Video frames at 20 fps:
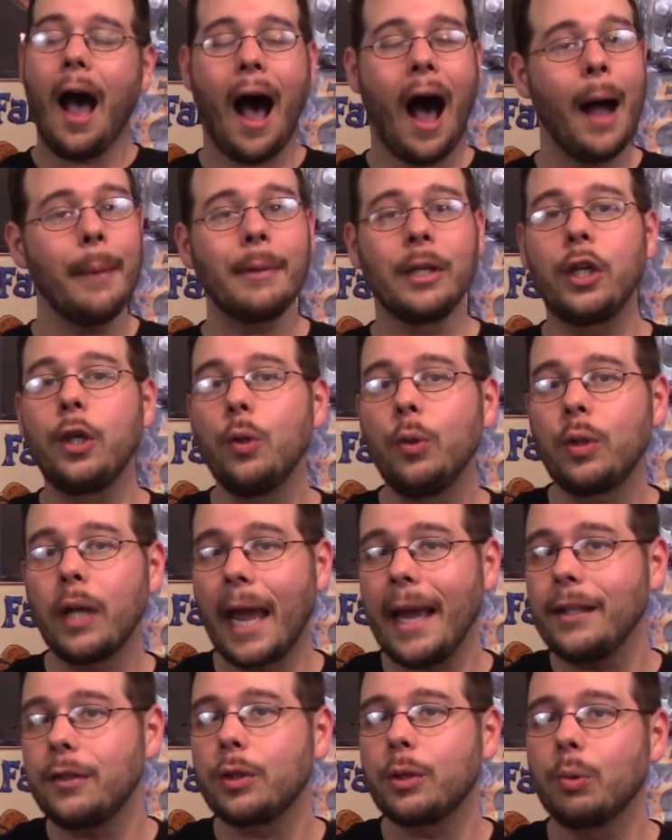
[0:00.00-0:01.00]
I'm a huge
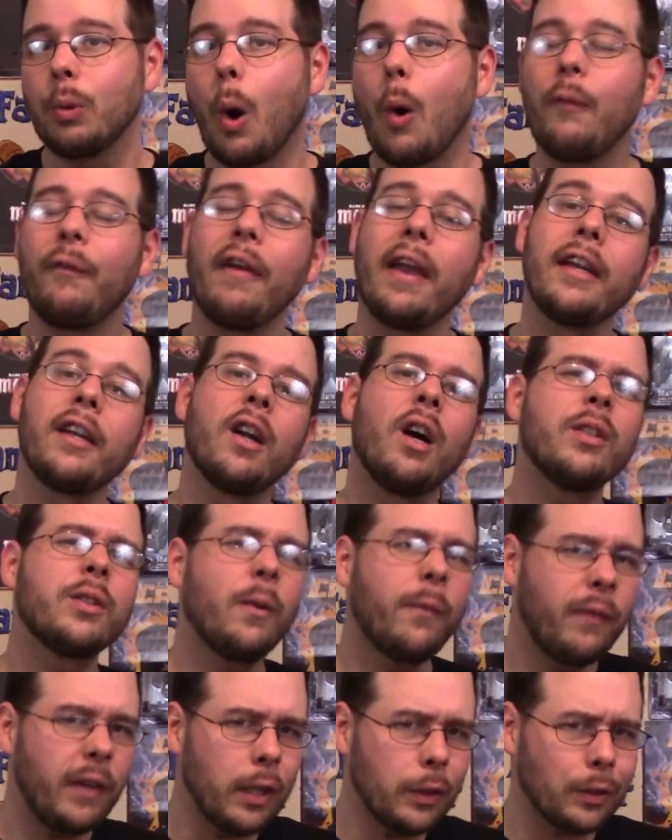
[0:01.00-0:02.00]
H2O fan. It
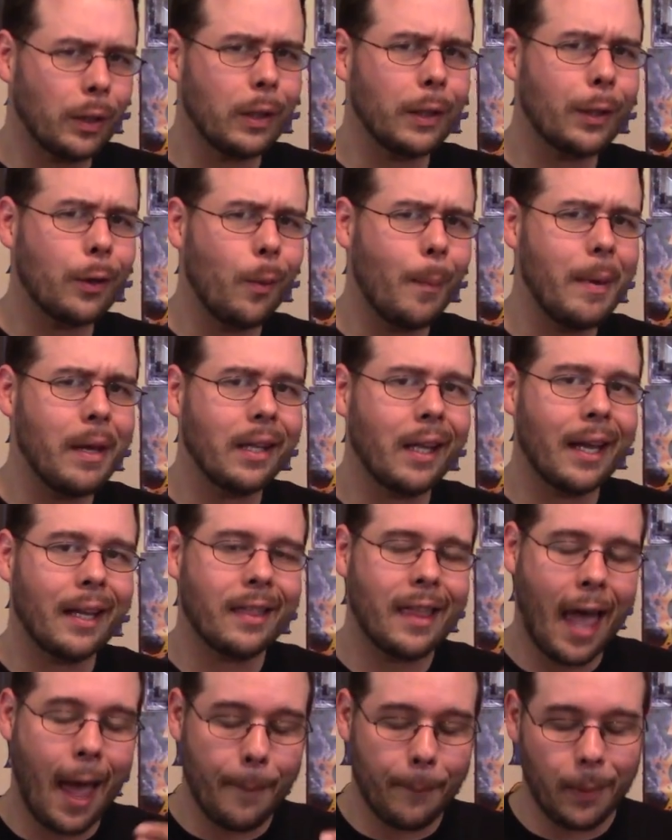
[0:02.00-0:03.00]
also feels a little bit
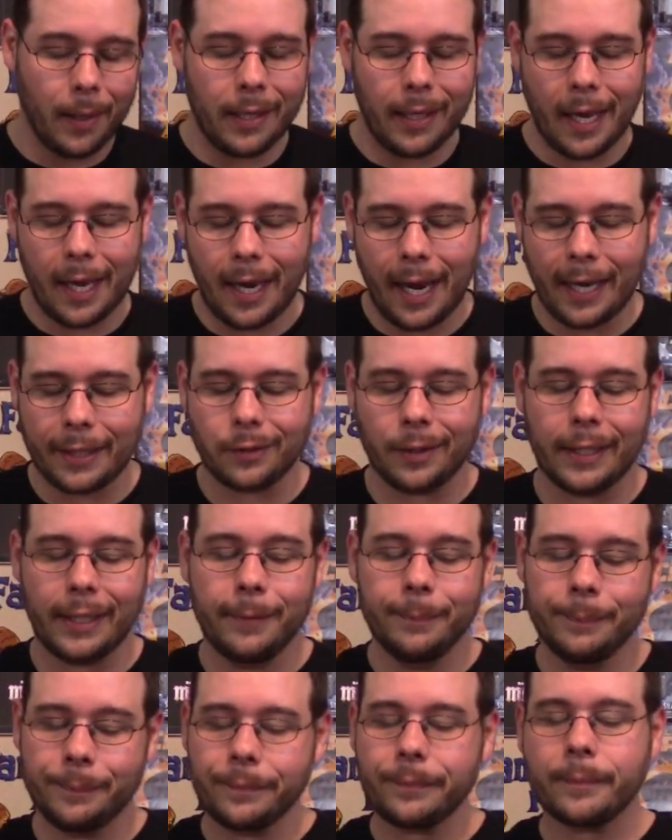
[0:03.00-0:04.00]
like that, but it
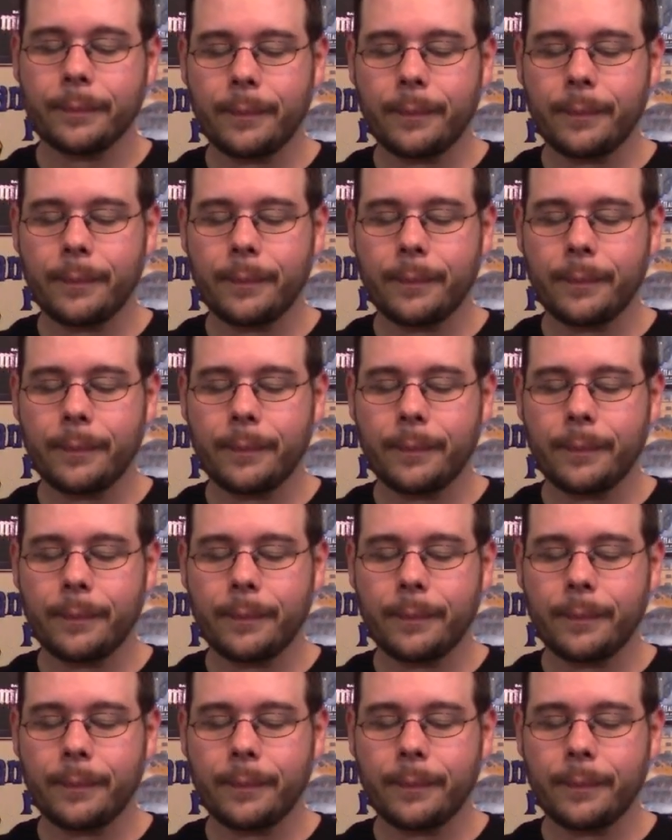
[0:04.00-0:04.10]
actually